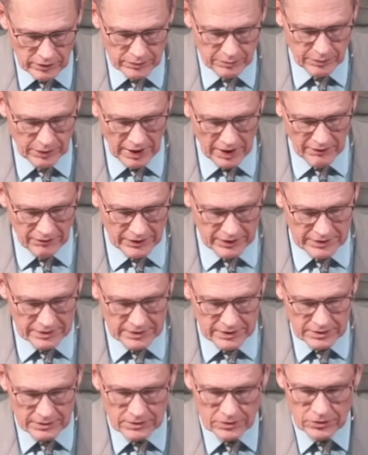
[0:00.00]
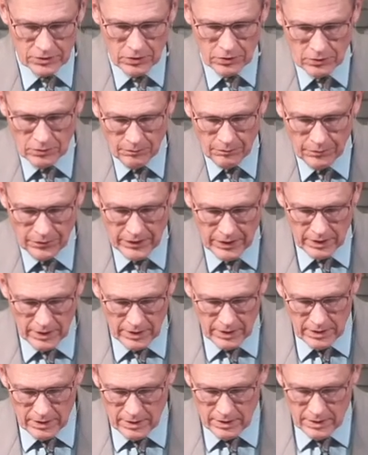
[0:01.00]
prophets. So,
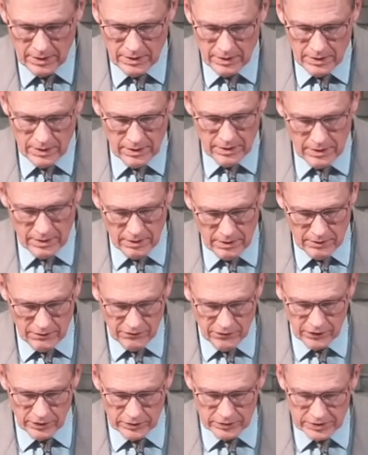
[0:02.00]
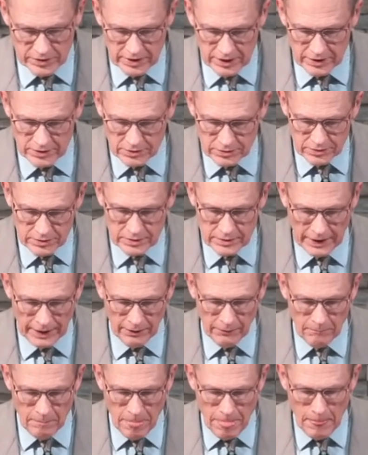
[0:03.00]
false teachers.
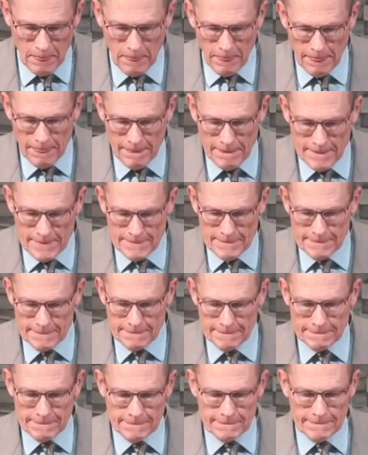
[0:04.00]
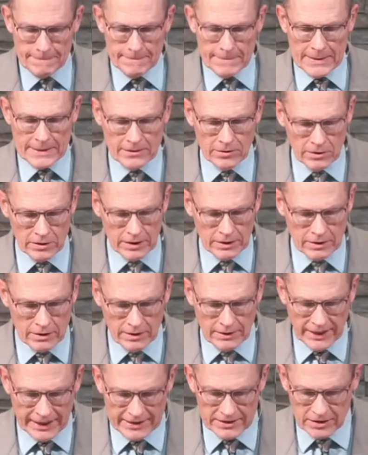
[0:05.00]
Now, look at the
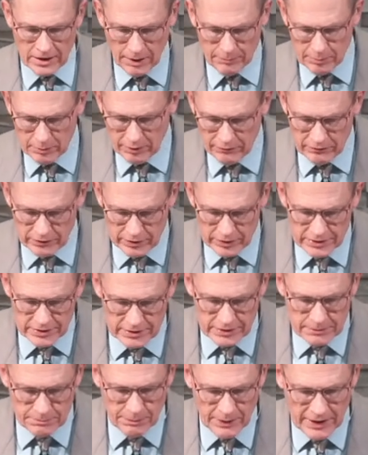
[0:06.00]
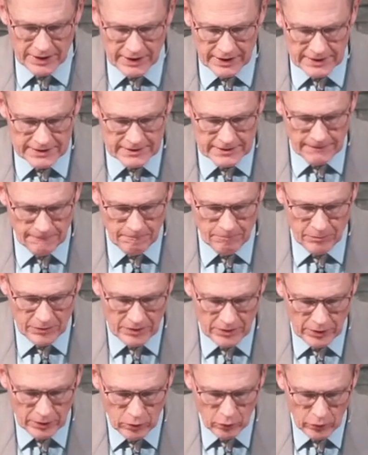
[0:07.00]
next couple of verses because
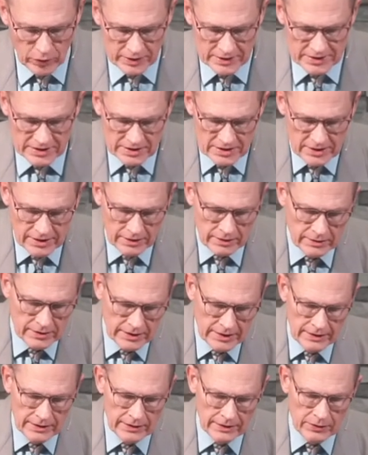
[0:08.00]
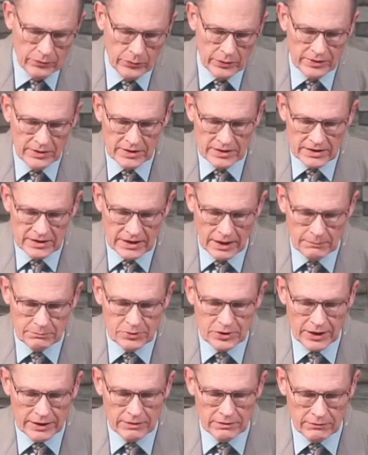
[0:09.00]
the Lord is still dealing with this
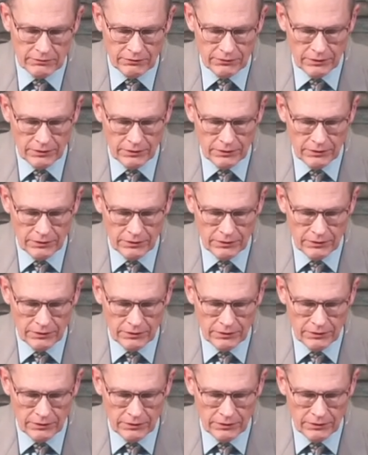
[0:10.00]
subject of